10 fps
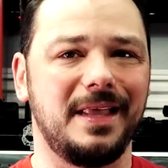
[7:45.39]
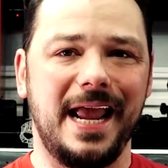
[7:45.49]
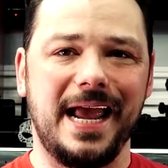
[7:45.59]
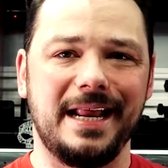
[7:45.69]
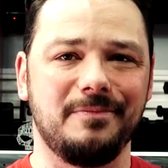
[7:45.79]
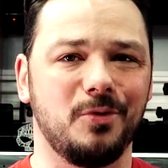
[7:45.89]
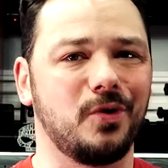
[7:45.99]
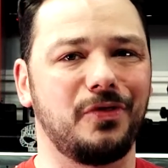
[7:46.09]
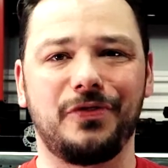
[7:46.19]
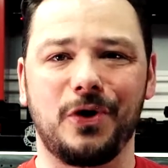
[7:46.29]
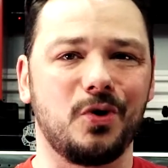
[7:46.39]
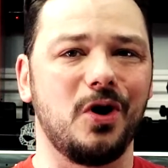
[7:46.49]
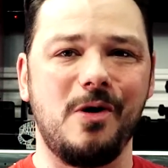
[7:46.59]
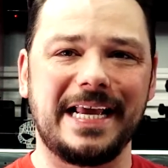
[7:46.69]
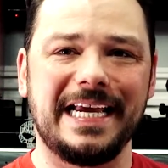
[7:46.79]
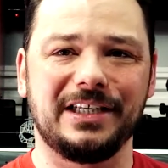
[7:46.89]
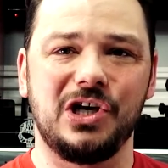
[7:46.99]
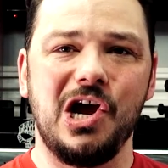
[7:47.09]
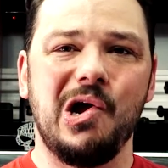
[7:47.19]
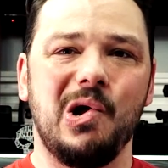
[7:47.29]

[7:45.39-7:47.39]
and more thorough, I guess,